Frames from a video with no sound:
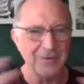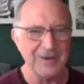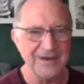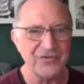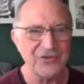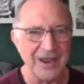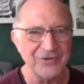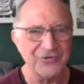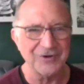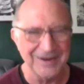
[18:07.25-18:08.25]

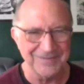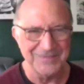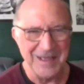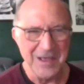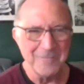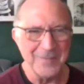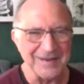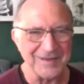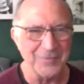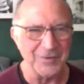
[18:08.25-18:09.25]
initiatory
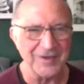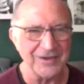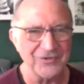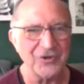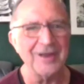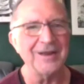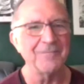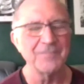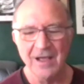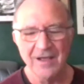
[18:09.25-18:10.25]
meeting with the I Ching.